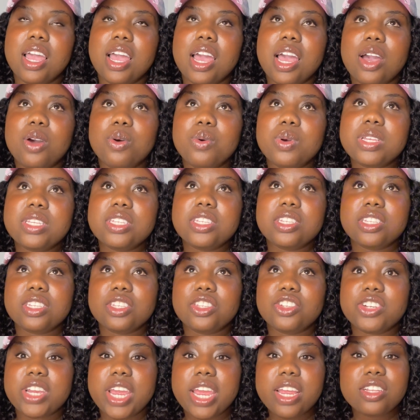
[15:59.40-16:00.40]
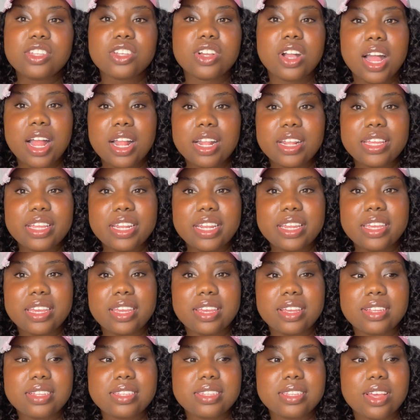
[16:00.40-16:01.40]
I was trying to
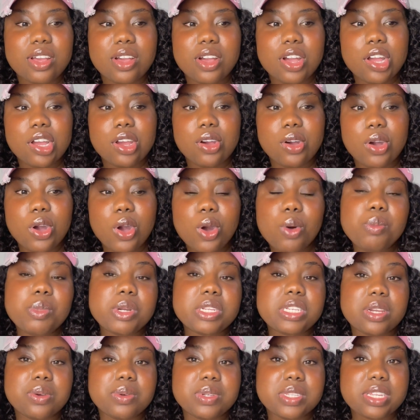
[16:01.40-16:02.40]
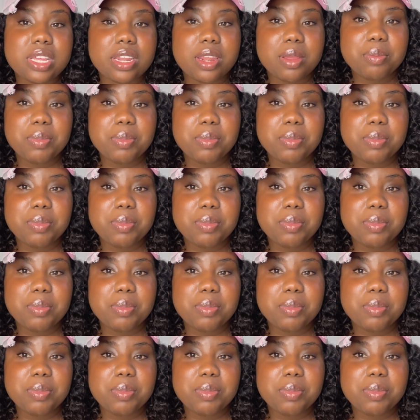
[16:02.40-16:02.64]
calculate how much I was gonna